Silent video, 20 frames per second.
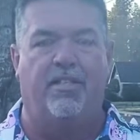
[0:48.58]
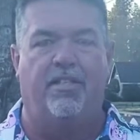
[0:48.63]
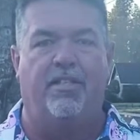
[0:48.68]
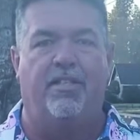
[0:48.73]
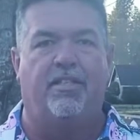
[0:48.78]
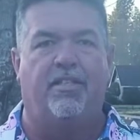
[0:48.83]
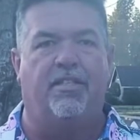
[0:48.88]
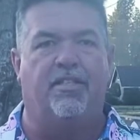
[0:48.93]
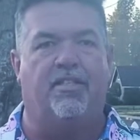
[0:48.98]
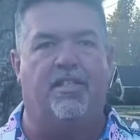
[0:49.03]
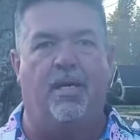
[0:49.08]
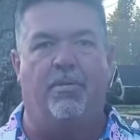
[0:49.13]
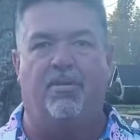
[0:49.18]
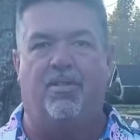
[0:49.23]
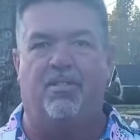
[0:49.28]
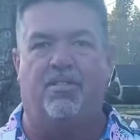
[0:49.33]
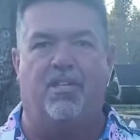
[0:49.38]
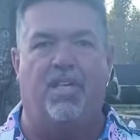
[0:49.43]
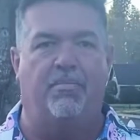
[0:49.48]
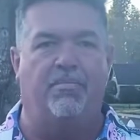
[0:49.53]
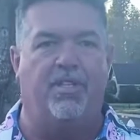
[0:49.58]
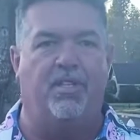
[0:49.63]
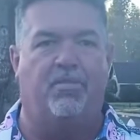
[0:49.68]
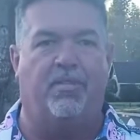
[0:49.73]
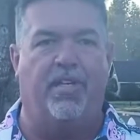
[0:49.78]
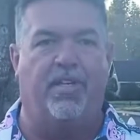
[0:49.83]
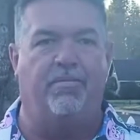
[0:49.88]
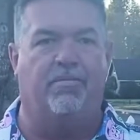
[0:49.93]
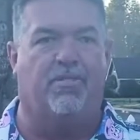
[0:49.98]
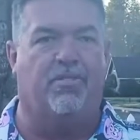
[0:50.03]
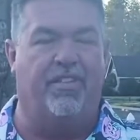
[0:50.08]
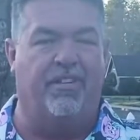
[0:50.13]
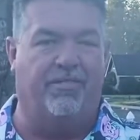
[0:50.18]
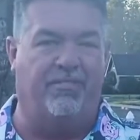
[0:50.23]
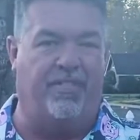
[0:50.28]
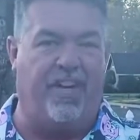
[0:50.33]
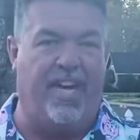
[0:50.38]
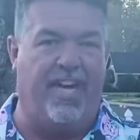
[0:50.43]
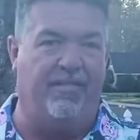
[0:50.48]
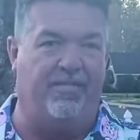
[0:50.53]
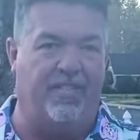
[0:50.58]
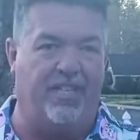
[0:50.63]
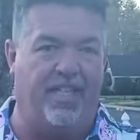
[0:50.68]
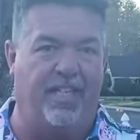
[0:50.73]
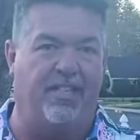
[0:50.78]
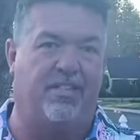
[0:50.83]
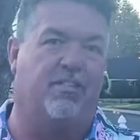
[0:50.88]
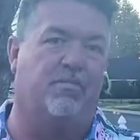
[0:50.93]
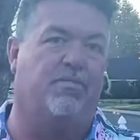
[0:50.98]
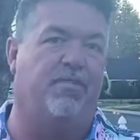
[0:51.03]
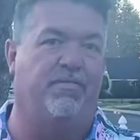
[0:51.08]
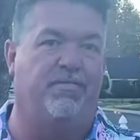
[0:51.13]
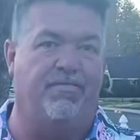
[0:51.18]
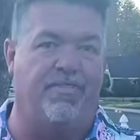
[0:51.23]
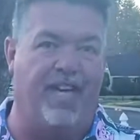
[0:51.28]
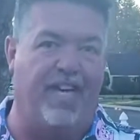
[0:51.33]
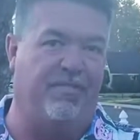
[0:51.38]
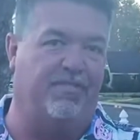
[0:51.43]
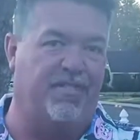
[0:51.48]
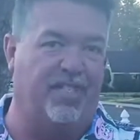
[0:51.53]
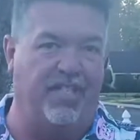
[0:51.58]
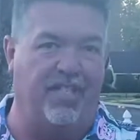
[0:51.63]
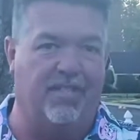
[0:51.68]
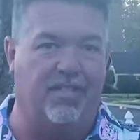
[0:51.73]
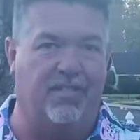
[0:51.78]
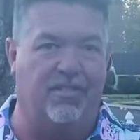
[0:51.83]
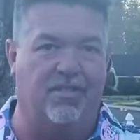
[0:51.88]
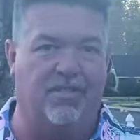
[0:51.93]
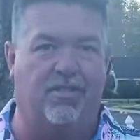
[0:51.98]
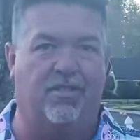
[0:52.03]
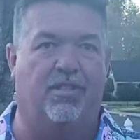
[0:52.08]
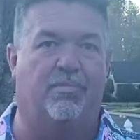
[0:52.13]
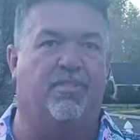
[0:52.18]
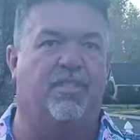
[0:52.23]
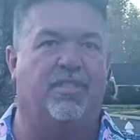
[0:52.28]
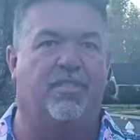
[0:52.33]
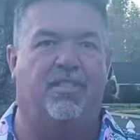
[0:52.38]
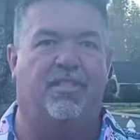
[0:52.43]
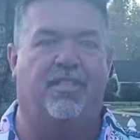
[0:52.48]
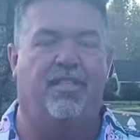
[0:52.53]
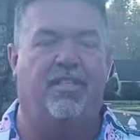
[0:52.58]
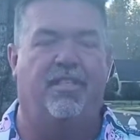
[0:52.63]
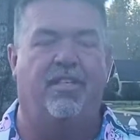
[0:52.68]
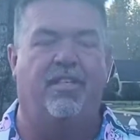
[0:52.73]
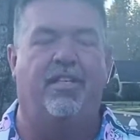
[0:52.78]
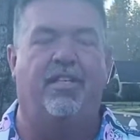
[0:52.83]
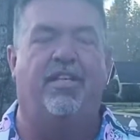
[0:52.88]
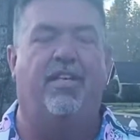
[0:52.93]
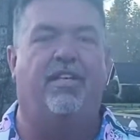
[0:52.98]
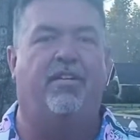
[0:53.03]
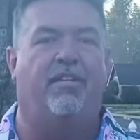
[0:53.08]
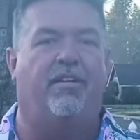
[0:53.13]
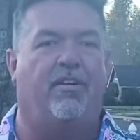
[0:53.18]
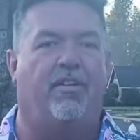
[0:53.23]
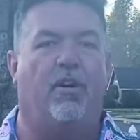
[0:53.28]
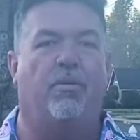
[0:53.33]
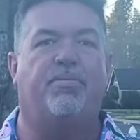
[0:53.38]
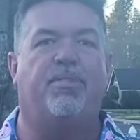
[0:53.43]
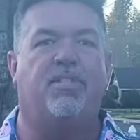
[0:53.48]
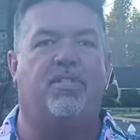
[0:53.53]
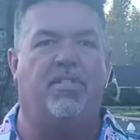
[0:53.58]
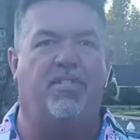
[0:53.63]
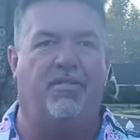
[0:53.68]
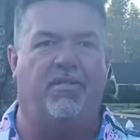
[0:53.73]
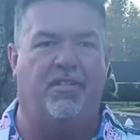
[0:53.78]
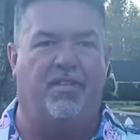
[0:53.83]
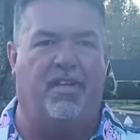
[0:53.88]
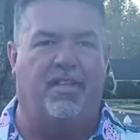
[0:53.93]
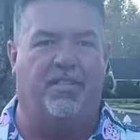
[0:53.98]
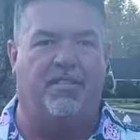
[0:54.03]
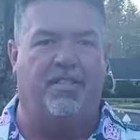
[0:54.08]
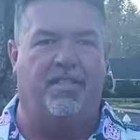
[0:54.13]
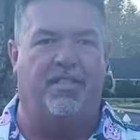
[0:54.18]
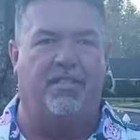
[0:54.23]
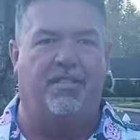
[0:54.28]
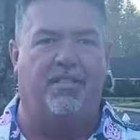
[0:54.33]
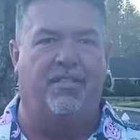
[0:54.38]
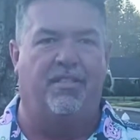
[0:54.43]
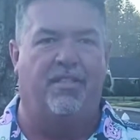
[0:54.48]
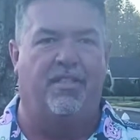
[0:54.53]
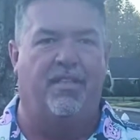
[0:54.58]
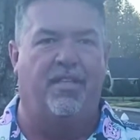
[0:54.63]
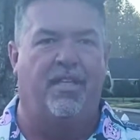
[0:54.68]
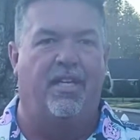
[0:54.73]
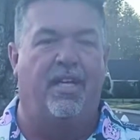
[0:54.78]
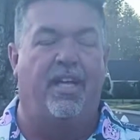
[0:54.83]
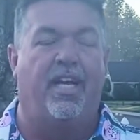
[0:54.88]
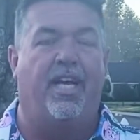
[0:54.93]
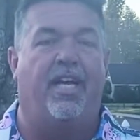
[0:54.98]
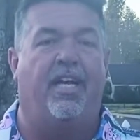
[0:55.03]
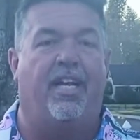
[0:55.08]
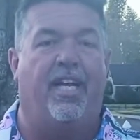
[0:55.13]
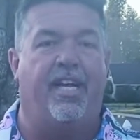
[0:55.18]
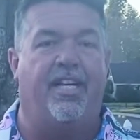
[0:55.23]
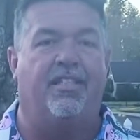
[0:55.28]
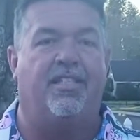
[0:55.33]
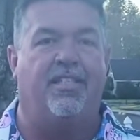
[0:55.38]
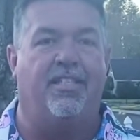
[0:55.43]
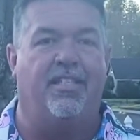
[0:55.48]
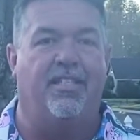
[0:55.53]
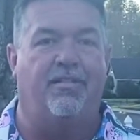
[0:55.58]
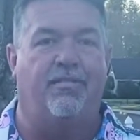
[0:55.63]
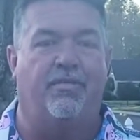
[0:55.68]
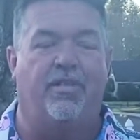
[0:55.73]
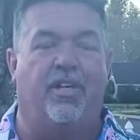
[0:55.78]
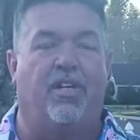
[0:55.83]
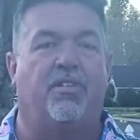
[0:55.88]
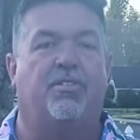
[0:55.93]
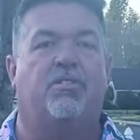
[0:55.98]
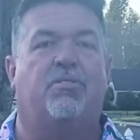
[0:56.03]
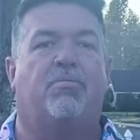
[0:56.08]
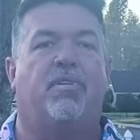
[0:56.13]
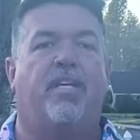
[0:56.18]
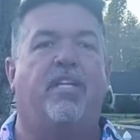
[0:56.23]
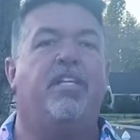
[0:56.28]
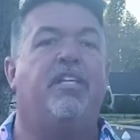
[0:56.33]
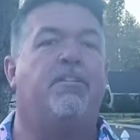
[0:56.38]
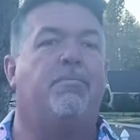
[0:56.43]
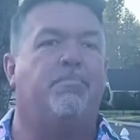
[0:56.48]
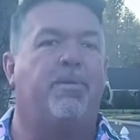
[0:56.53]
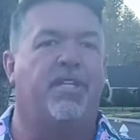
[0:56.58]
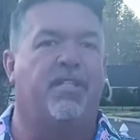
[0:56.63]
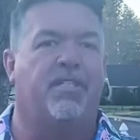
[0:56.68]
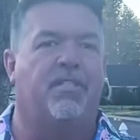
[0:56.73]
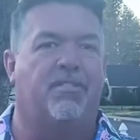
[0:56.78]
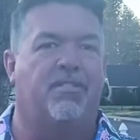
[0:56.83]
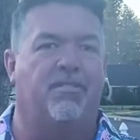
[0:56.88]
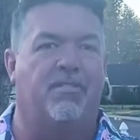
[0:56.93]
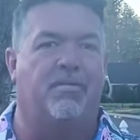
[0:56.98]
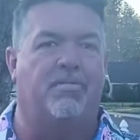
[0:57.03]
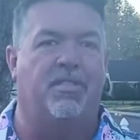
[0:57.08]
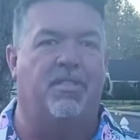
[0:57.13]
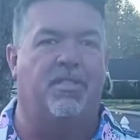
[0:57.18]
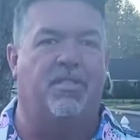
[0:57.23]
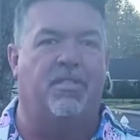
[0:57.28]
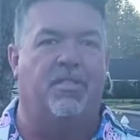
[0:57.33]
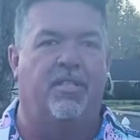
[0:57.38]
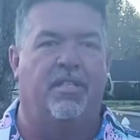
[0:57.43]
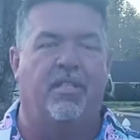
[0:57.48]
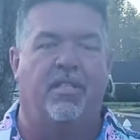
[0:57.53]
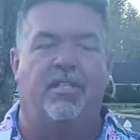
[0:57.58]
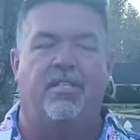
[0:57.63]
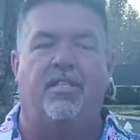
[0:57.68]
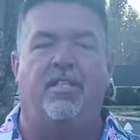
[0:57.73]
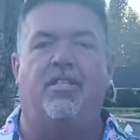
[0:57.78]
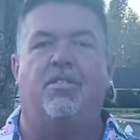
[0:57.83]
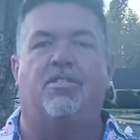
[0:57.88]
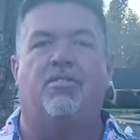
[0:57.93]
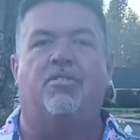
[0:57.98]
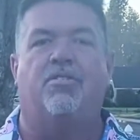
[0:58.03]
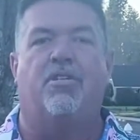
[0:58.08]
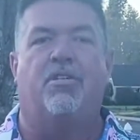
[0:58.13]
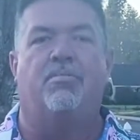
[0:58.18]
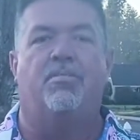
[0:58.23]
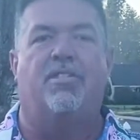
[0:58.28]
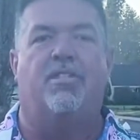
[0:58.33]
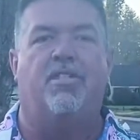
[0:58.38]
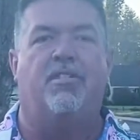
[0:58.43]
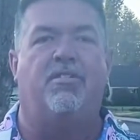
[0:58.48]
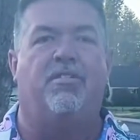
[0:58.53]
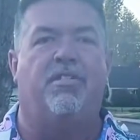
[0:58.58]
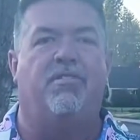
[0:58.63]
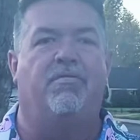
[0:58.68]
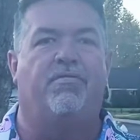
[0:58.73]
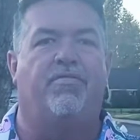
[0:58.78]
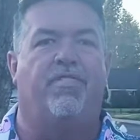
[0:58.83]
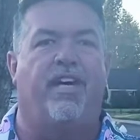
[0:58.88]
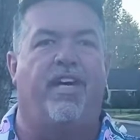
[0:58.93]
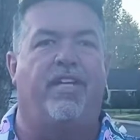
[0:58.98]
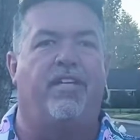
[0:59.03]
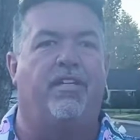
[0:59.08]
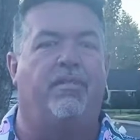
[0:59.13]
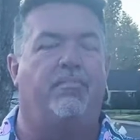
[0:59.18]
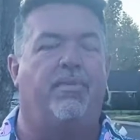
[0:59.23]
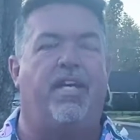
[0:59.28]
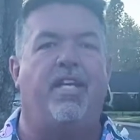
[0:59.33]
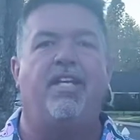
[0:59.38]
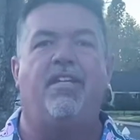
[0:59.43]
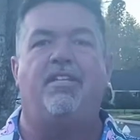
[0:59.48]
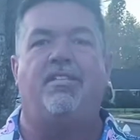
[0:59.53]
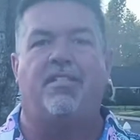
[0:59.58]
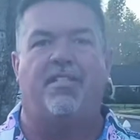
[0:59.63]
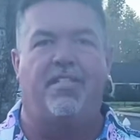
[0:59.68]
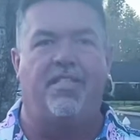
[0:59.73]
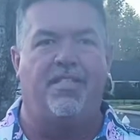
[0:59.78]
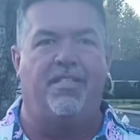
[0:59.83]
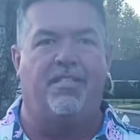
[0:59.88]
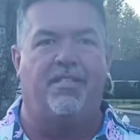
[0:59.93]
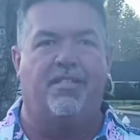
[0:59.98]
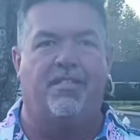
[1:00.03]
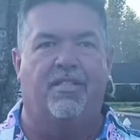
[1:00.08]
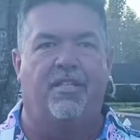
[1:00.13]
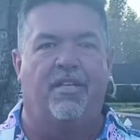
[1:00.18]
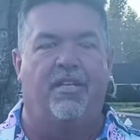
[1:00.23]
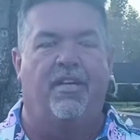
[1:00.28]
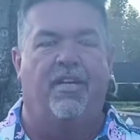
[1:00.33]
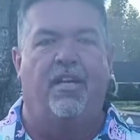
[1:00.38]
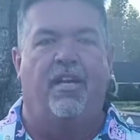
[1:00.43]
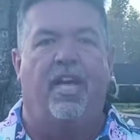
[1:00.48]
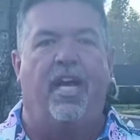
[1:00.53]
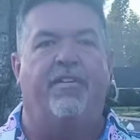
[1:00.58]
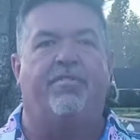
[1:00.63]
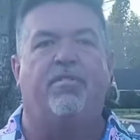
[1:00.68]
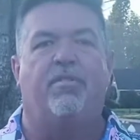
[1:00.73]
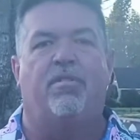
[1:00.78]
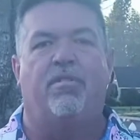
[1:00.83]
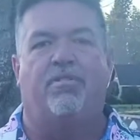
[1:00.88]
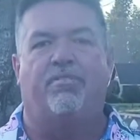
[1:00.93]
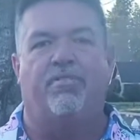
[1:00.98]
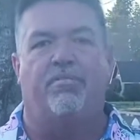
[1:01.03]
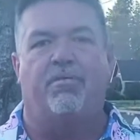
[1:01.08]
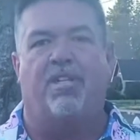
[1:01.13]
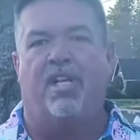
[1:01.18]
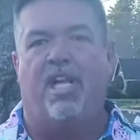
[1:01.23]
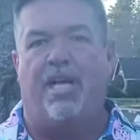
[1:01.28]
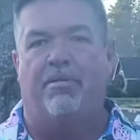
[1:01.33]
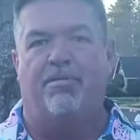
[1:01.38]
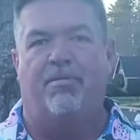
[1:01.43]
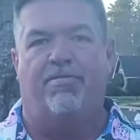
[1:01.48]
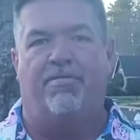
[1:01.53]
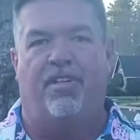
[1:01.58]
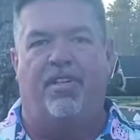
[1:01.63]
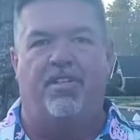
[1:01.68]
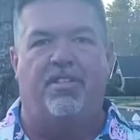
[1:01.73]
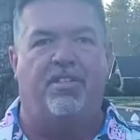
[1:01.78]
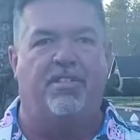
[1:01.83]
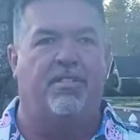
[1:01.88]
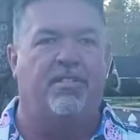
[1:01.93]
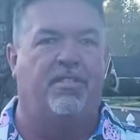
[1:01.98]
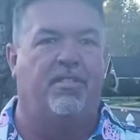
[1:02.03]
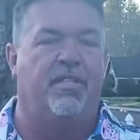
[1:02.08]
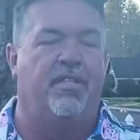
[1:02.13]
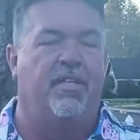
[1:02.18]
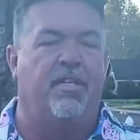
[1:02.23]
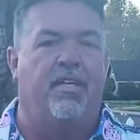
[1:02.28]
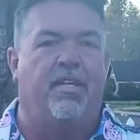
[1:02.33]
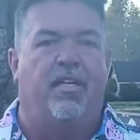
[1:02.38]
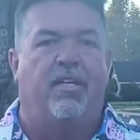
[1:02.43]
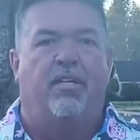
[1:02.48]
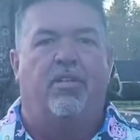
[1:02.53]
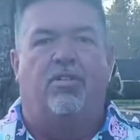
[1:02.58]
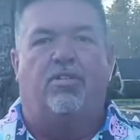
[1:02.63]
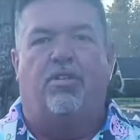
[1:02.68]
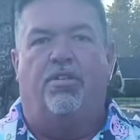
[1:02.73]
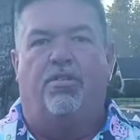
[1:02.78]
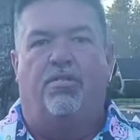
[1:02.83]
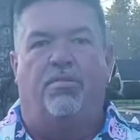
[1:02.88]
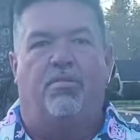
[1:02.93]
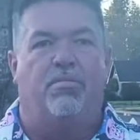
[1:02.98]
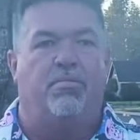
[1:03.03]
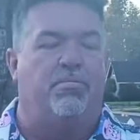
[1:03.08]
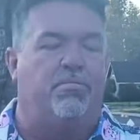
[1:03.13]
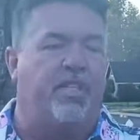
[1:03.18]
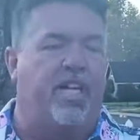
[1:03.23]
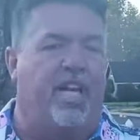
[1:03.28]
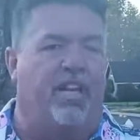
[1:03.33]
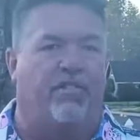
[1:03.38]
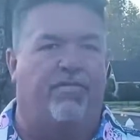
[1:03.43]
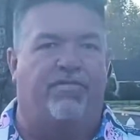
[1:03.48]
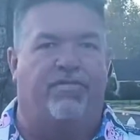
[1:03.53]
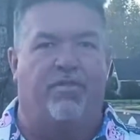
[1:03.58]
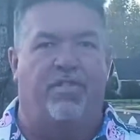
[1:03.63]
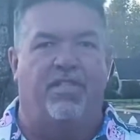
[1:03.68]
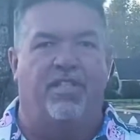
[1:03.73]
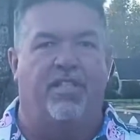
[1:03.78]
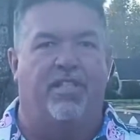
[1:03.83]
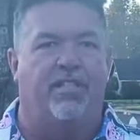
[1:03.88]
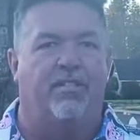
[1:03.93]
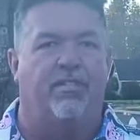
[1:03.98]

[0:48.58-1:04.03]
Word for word: The summer is gonna be great. We're going to five states to run five sanctioned tournaments, and I hope to see you at all of these. And lastly, we also run independent tournaments. These are tournaments that you can find in many cities, everywhere from Klamath Falls to California.